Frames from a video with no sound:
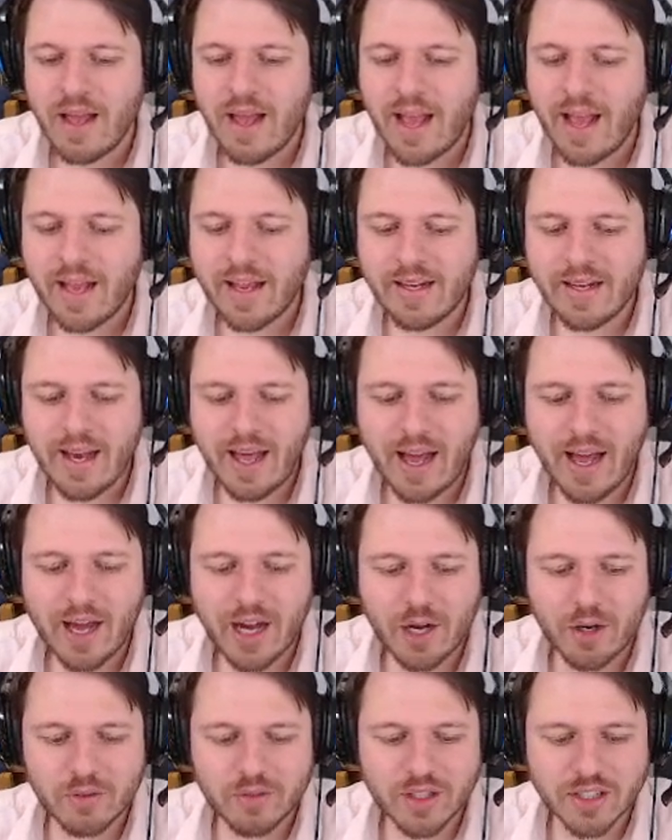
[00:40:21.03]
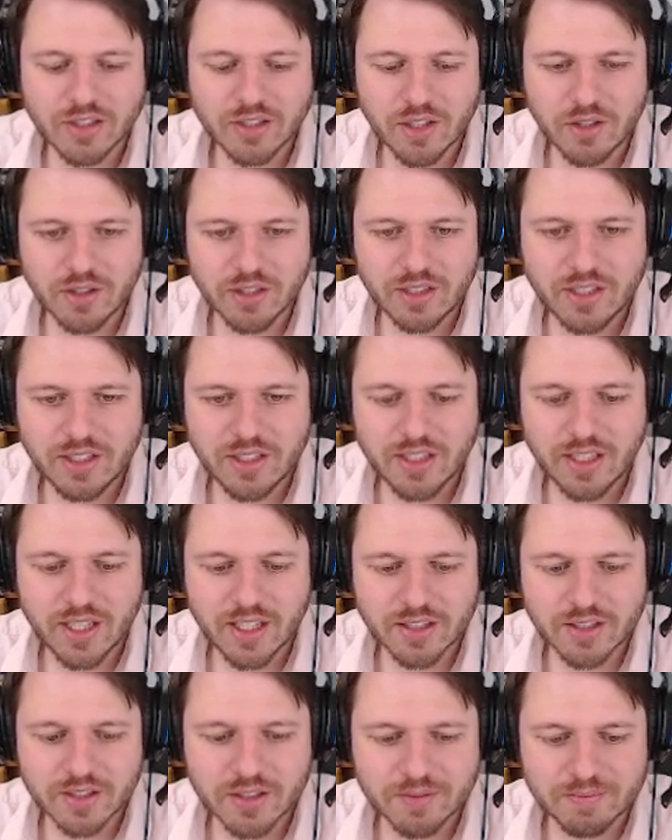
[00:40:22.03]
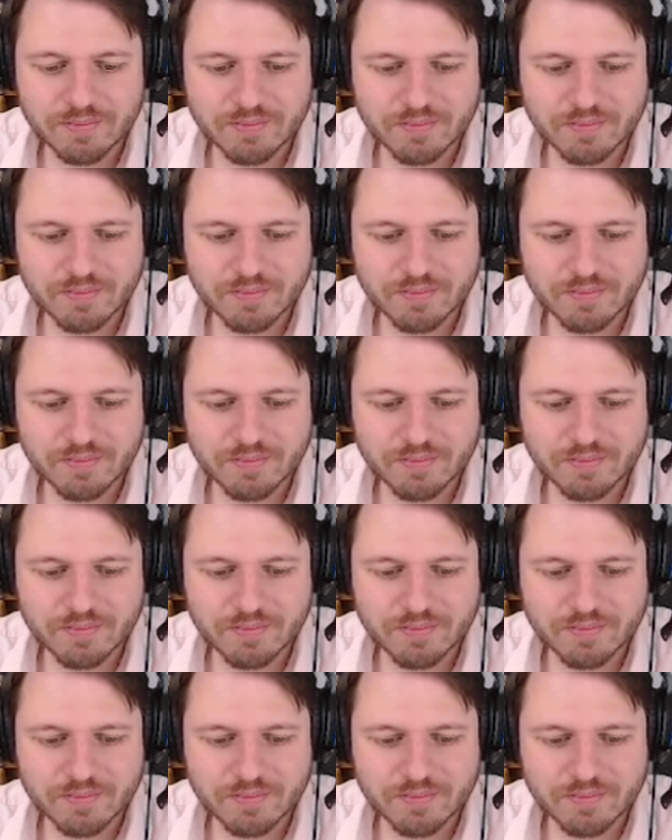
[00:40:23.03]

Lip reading: And now let's go to TTS.